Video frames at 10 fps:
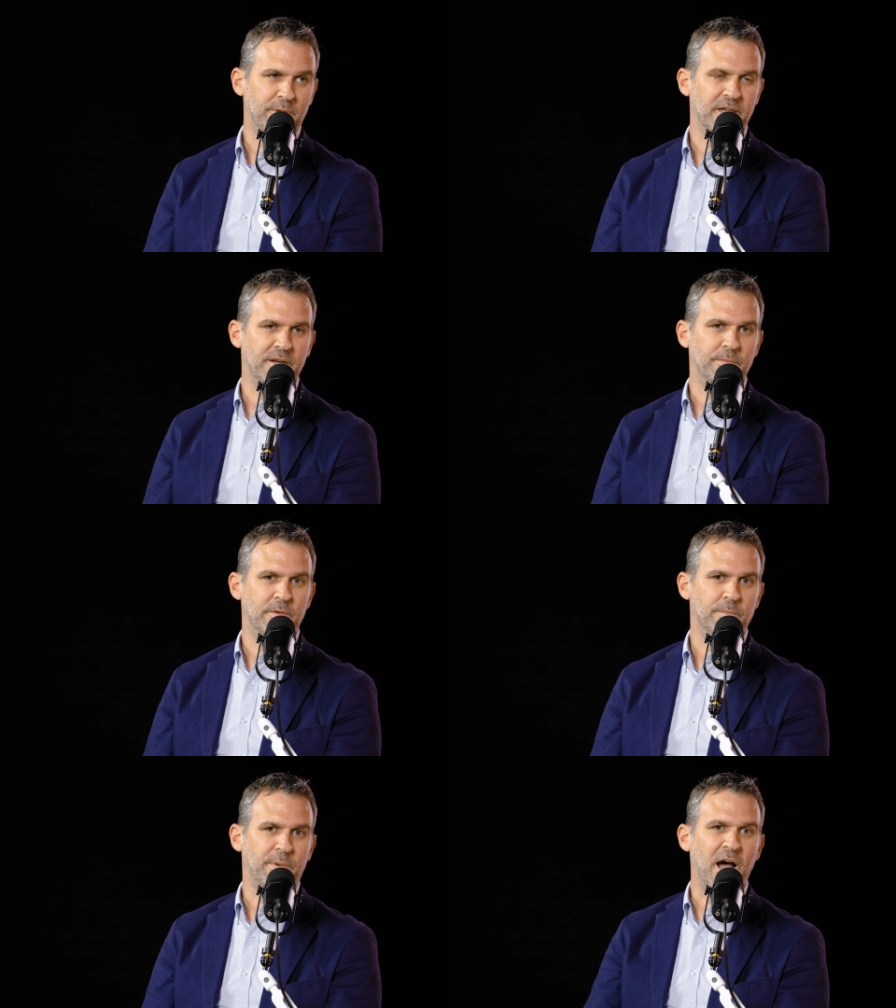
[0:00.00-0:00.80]
But then
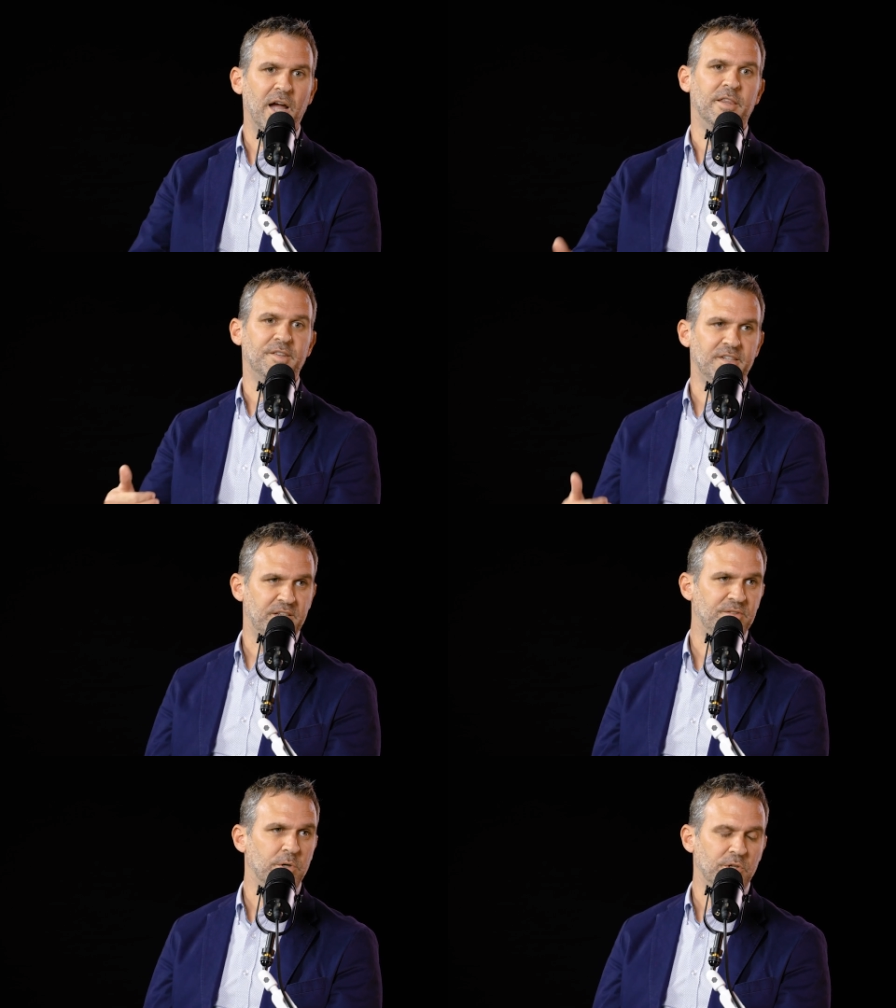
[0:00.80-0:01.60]
behind the
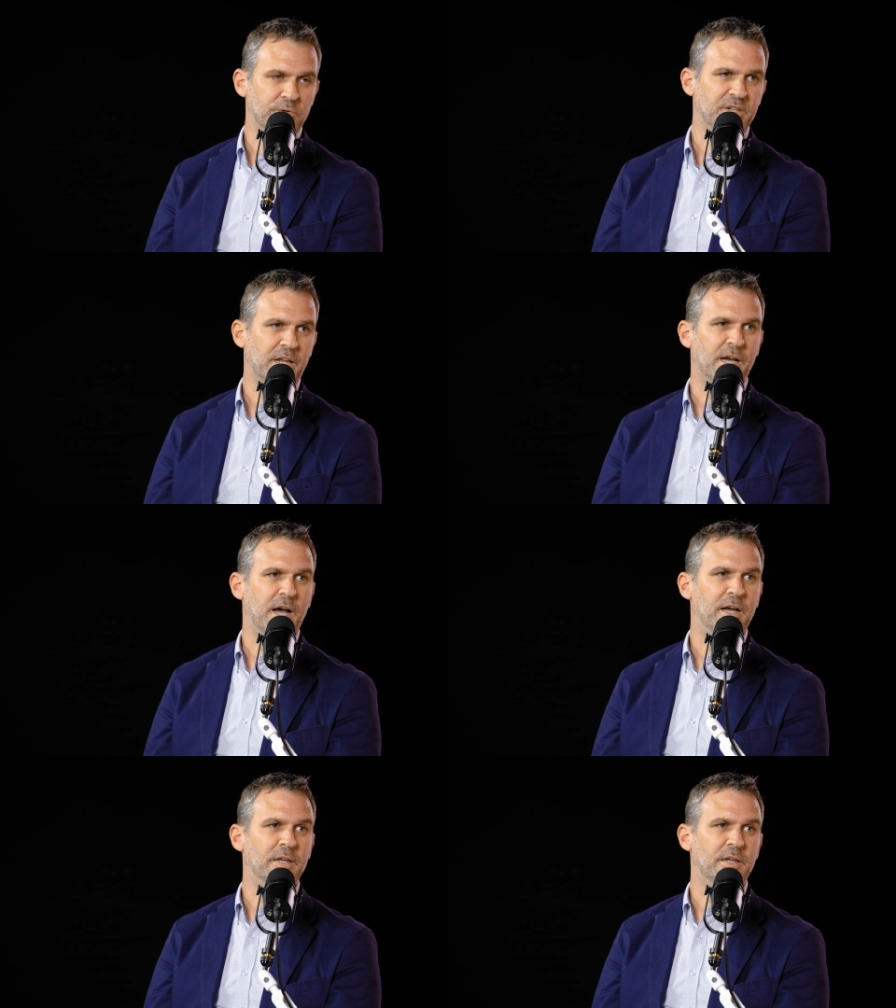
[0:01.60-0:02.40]
scenes, we're using
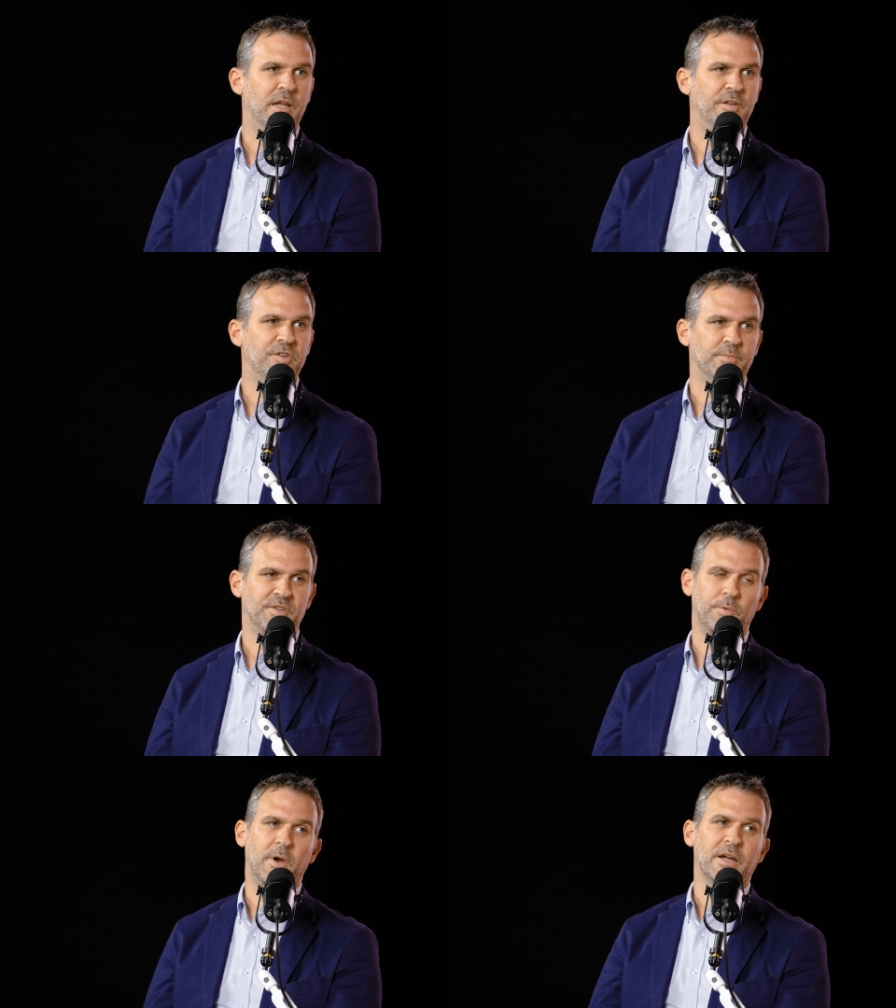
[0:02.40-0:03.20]
AI in terms
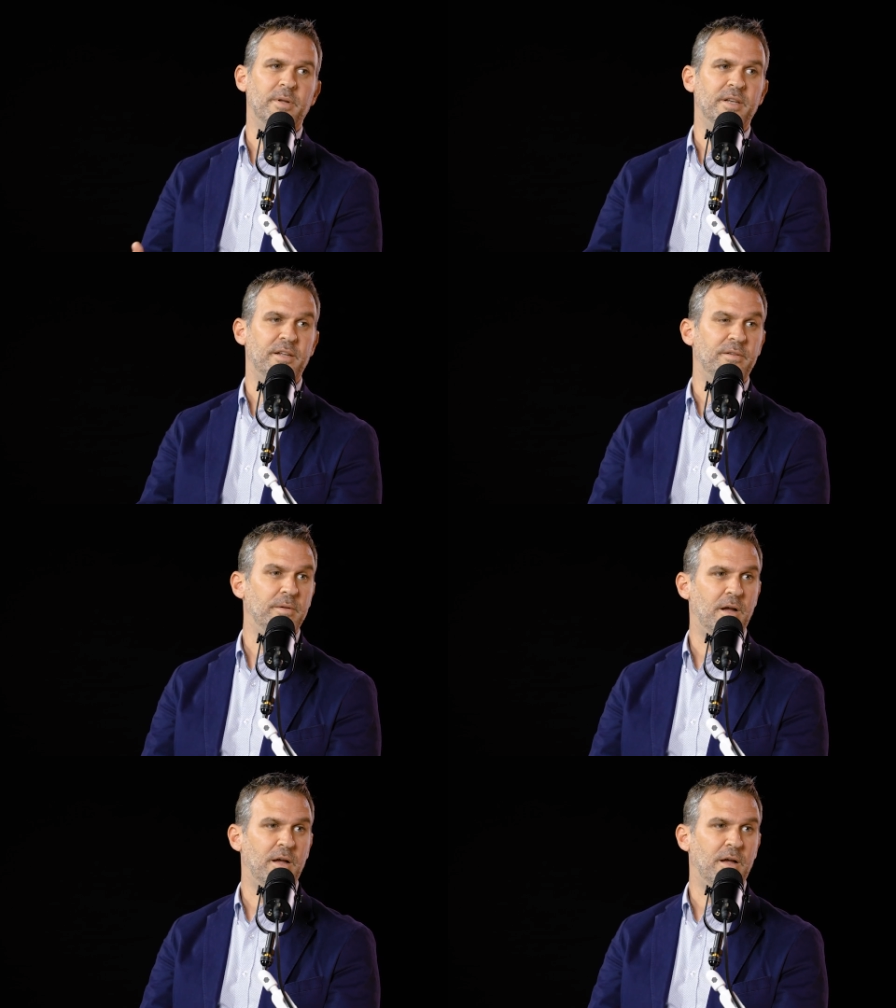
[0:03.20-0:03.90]
of the recommended